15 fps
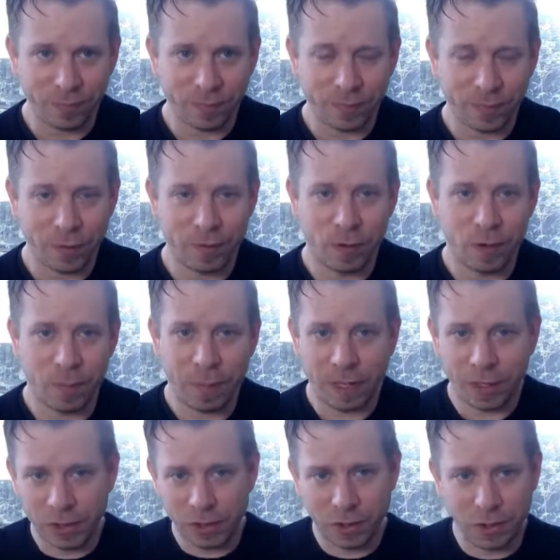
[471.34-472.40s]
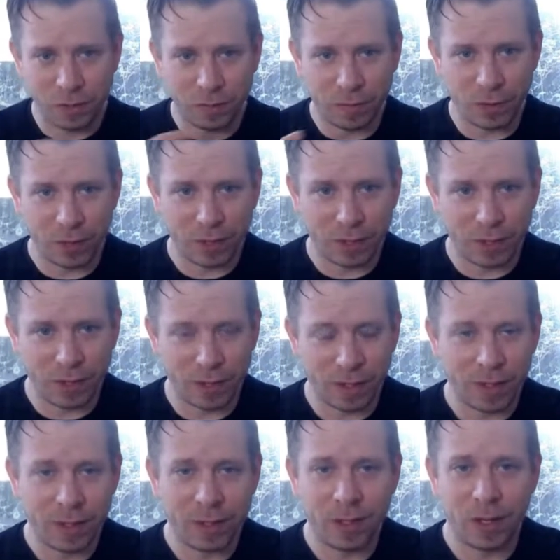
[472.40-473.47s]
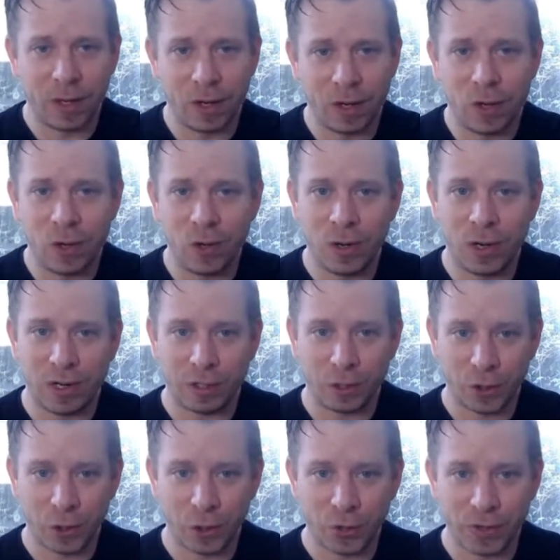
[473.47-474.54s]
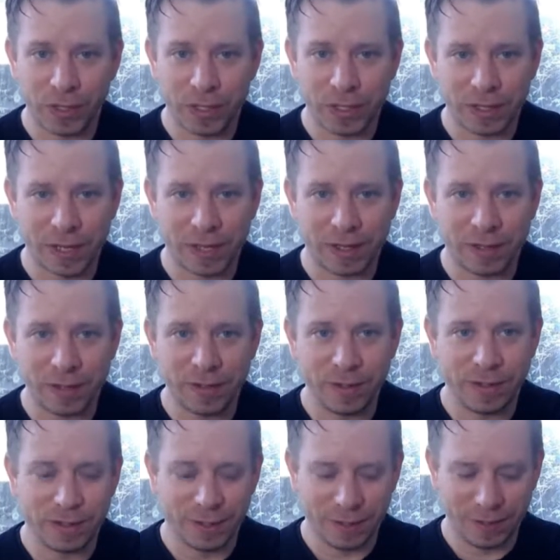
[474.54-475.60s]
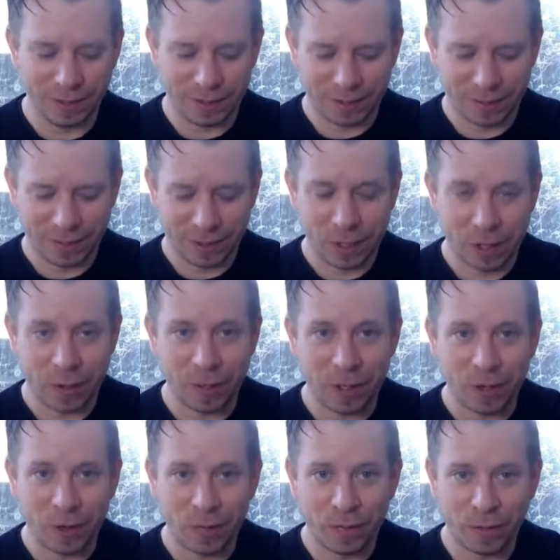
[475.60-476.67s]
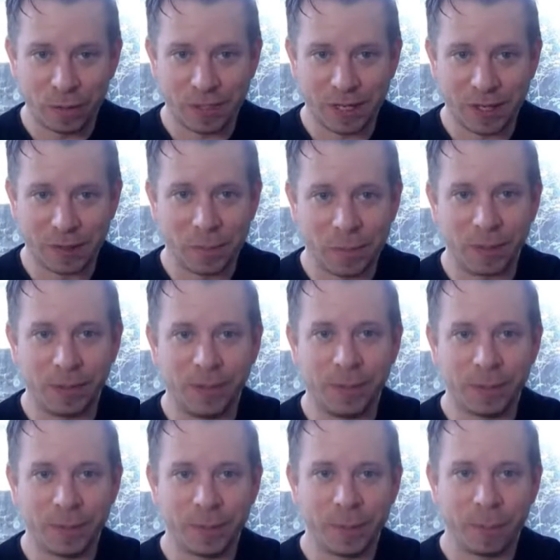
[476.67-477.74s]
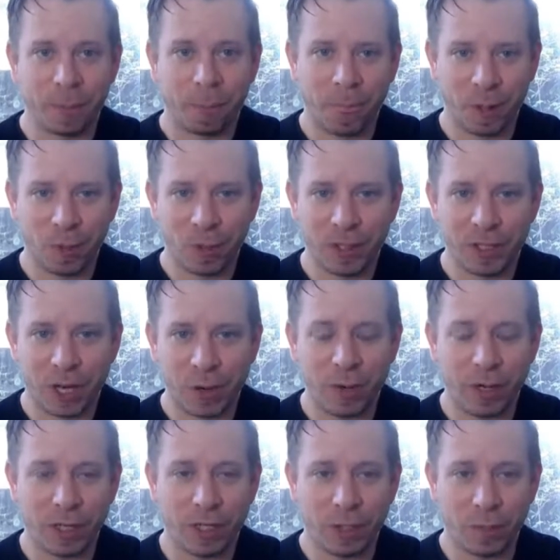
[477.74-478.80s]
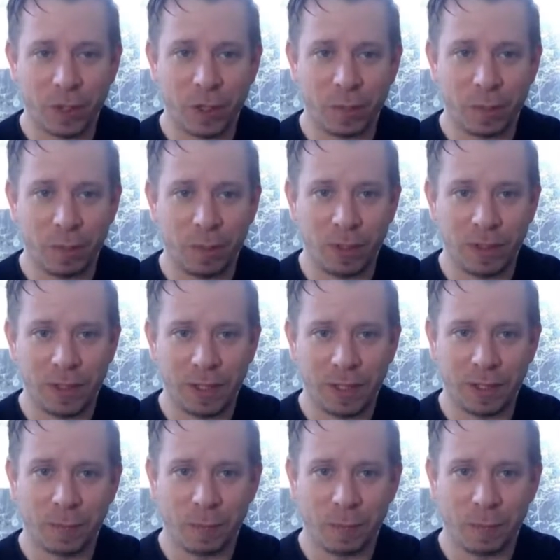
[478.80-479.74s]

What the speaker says: If you imagine that you've got a long, luxurious tail coming off your tailbone, what direction would it be pointing?